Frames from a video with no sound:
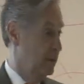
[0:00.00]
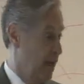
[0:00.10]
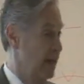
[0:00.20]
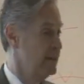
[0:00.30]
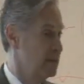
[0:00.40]

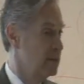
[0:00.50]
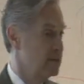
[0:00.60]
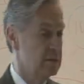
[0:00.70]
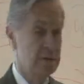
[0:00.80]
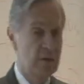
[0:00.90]
The answer
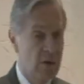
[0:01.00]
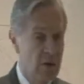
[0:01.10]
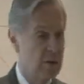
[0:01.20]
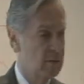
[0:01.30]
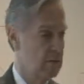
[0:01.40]
is
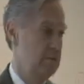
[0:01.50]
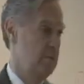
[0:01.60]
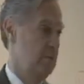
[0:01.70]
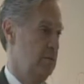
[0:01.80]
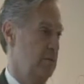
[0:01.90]
no.
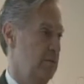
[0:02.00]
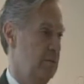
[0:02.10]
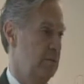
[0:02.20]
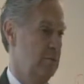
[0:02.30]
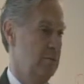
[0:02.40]

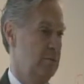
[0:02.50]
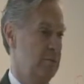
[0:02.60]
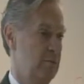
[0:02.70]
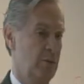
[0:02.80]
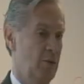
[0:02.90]

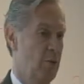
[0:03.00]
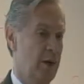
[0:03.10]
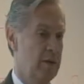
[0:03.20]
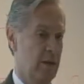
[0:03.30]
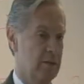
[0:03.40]
We don't
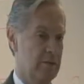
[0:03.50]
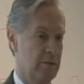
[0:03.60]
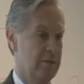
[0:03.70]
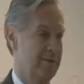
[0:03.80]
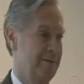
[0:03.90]
want that.
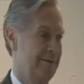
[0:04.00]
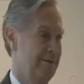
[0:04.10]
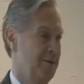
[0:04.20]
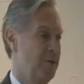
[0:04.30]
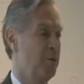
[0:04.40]

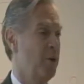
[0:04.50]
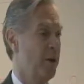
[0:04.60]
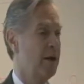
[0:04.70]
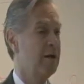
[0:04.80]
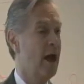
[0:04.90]
We
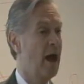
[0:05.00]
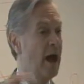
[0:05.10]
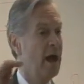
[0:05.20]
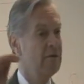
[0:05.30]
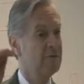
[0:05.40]
want
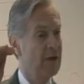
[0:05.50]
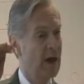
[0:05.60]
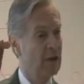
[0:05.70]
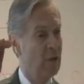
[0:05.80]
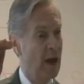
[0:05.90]
high
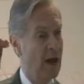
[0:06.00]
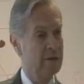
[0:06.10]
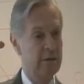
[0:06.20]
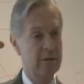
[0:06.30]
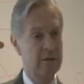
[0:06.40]
value
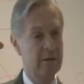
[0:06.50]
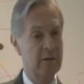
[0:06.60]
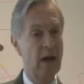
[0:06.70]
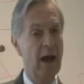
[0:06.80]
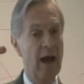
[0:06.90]
added,
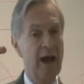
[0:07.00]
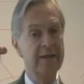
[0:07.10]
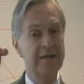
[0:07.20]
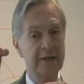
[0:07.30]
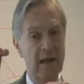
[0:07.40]

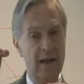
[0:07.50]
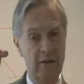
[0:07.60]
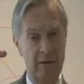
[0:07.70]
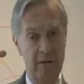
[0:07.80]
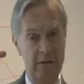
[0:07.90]
high
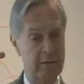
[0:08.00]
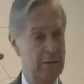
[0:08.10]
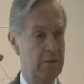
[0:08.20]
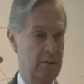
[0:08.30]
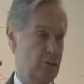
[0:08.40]
salary
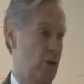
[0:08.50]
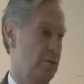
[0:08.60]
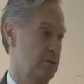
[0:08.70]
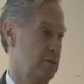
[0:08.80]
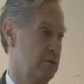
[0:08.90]

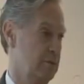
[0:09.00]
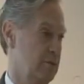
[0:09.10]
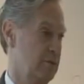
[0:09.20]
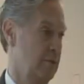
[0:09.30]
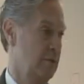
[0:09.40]
jobs.
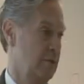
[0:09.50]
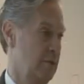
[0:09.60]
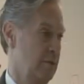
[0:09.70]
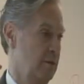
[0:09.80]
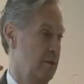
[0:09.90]

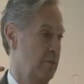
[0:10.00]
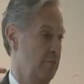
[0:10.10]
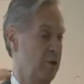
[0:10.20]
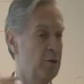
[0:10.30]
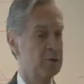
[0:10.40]

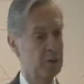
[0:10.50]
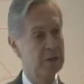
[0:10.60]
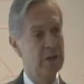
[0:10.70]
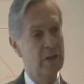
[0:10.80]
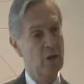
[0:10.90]
Because
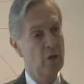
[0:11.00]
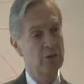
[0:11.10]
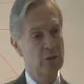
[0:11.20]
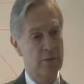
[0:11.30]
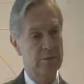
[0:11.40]
those are the
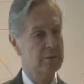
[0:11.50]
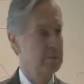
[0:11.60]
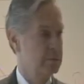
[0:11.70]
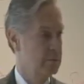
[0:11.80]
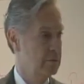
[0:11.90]
good
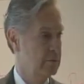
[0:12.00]
jobs.